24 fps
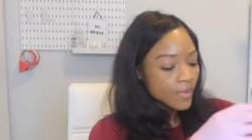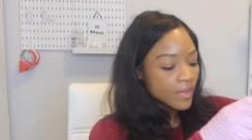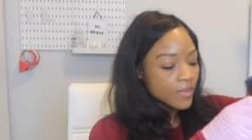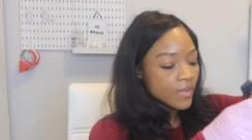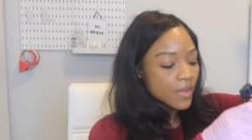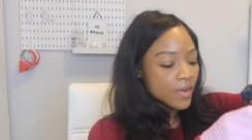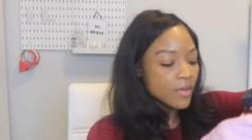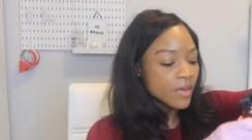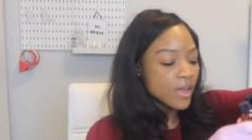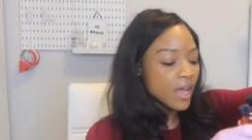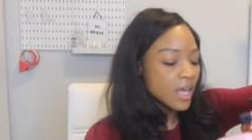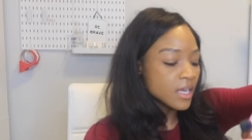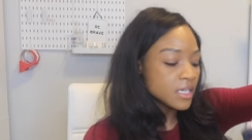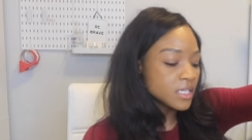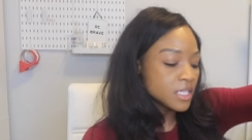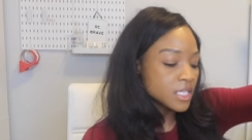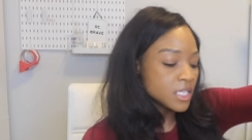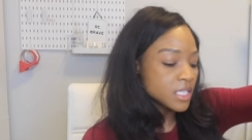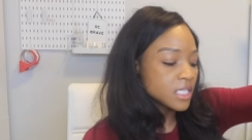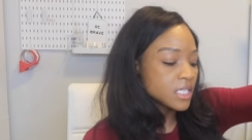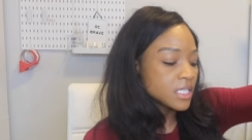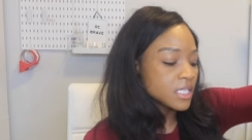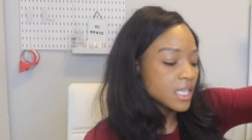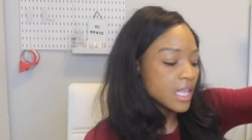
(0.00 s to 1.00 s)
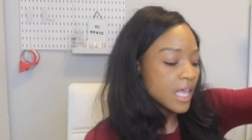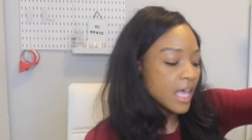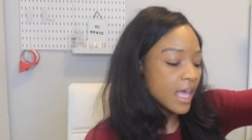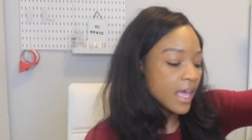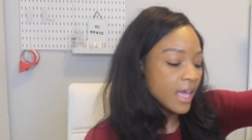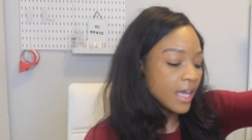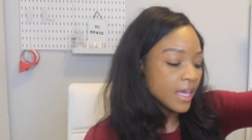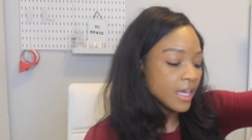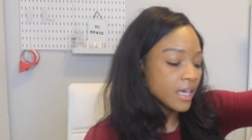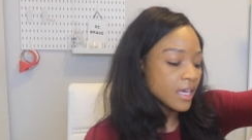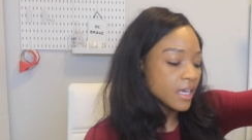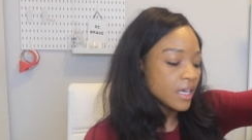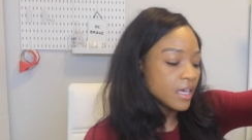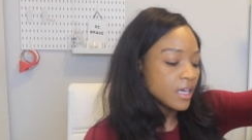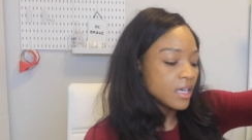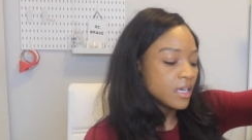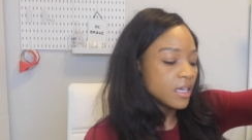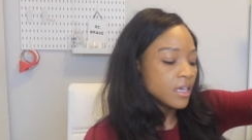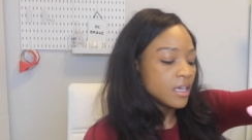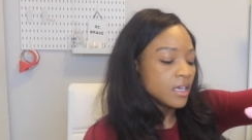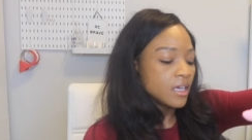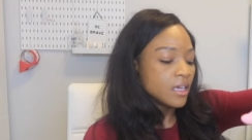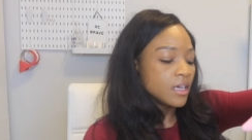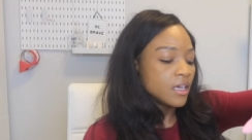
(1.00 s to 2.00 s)
they're not just like
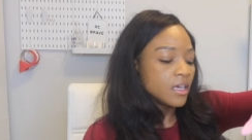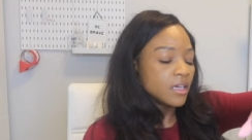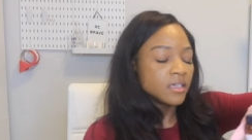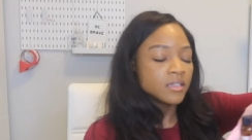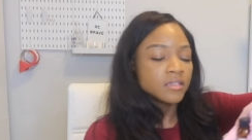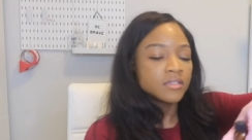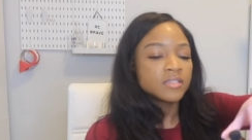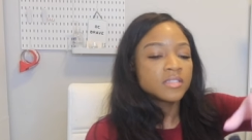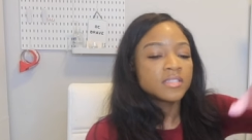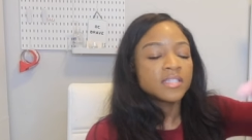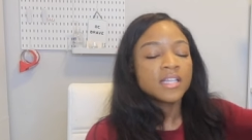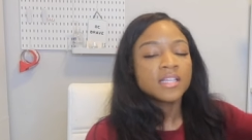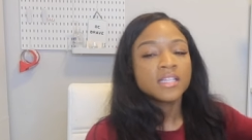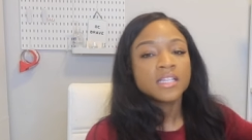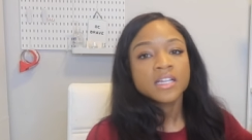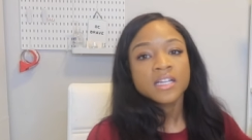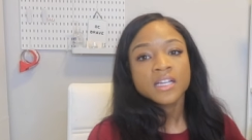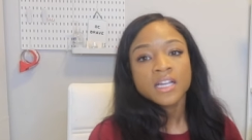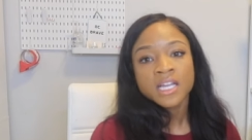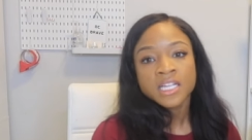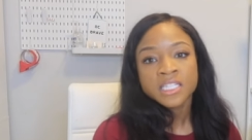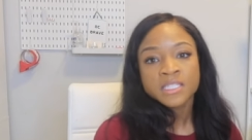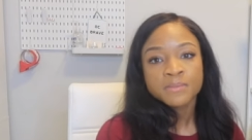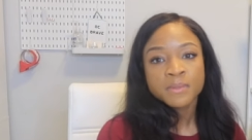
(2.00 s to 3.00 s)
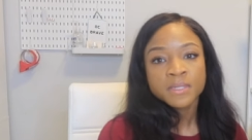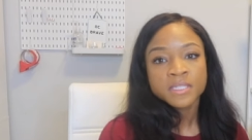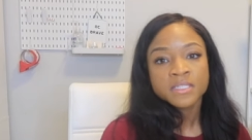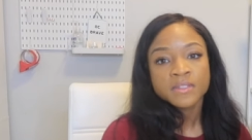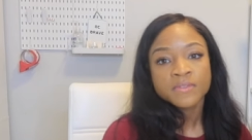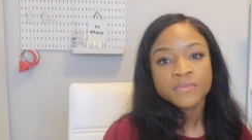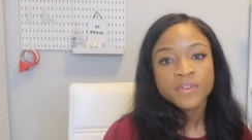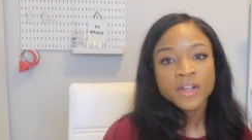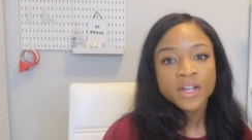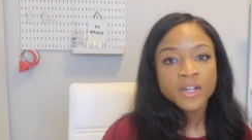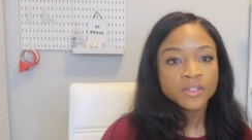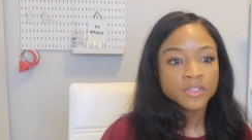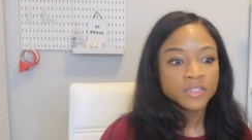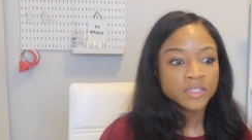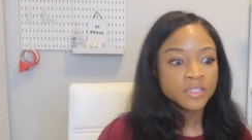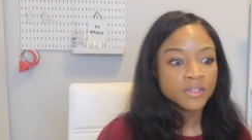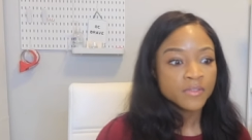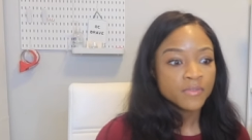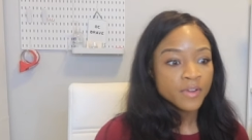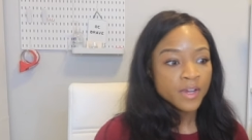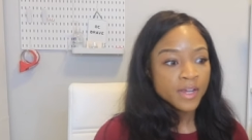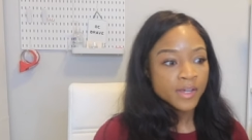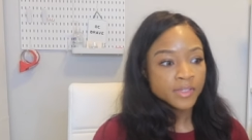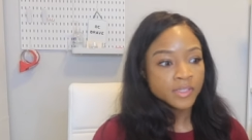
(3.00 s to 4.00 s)
selling expensive fragrances.
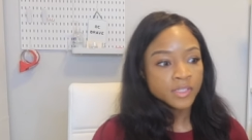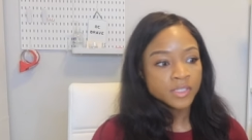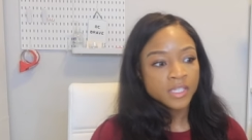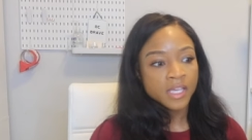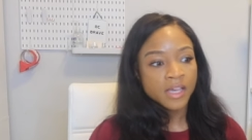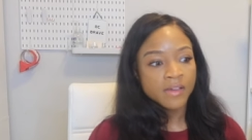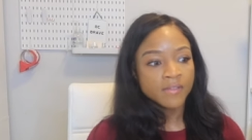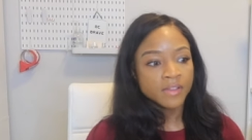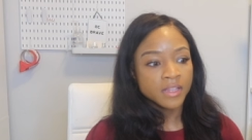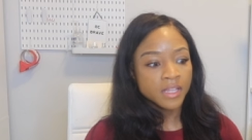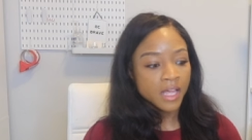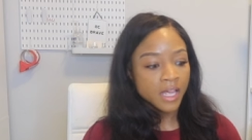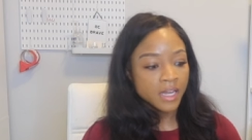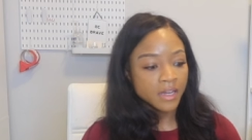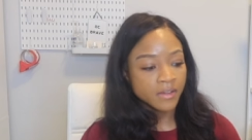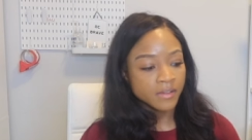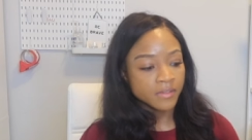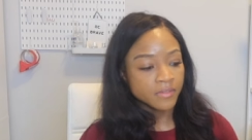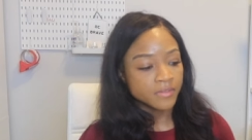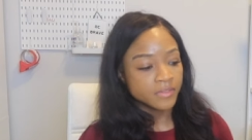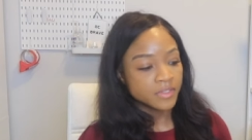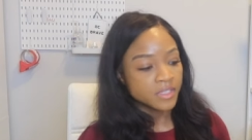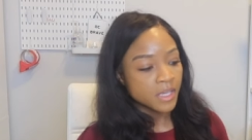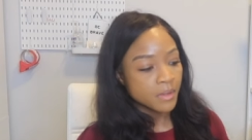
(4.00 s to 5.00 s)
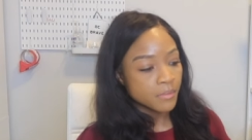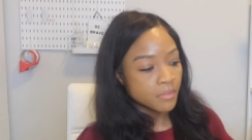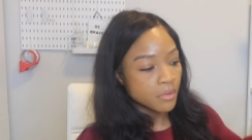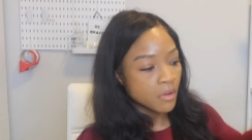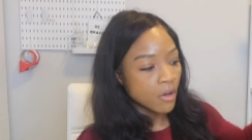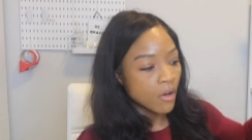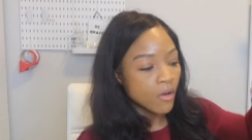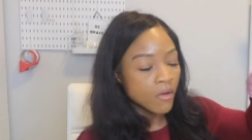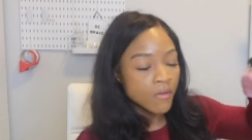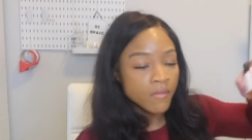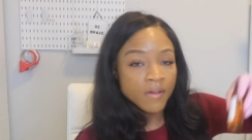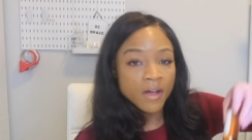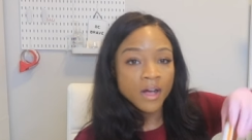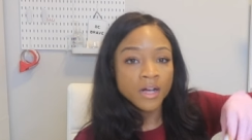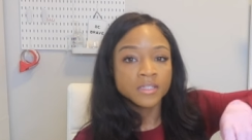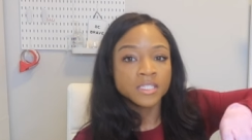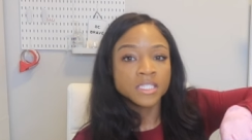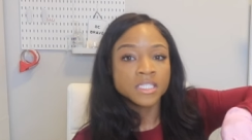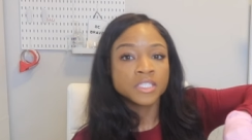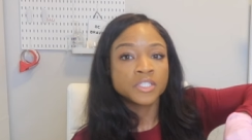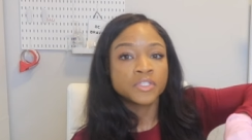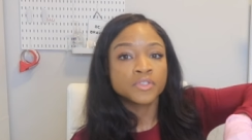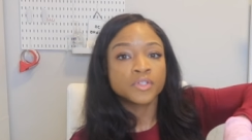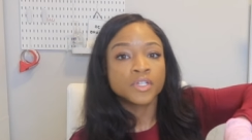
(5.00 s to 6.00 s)
The fragrances have a lot of scent
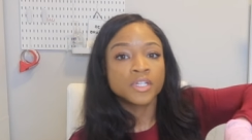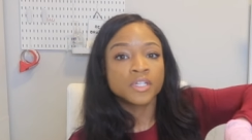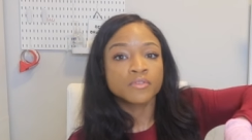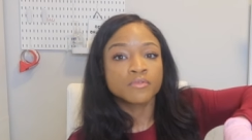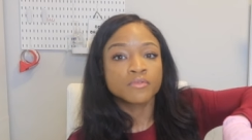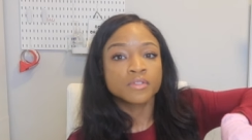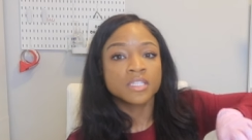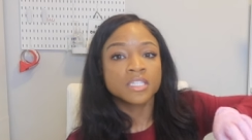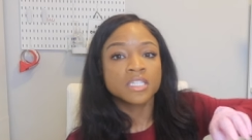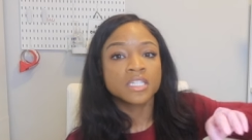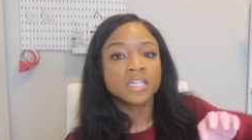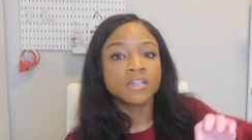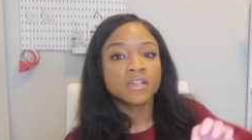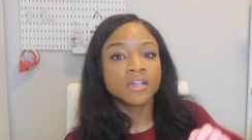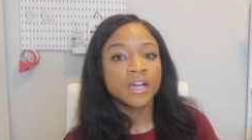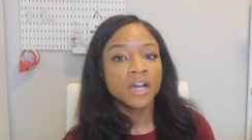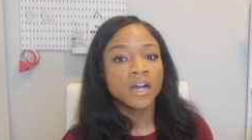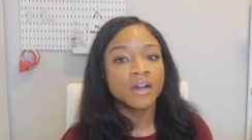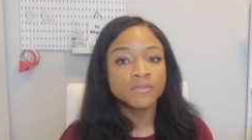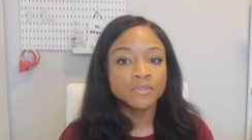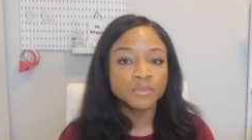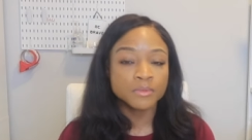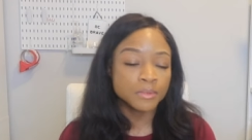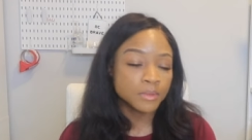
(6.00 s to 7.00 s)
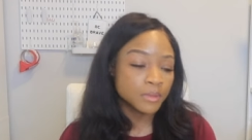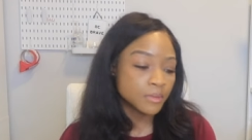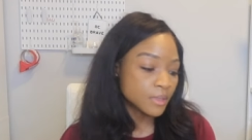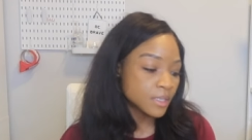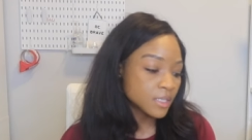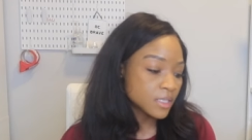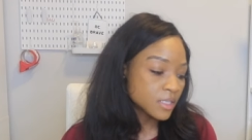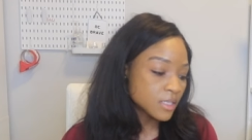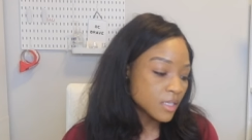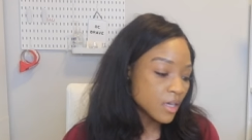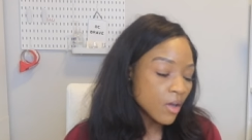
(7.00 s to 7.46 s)
profiles that you can really get comfortable with.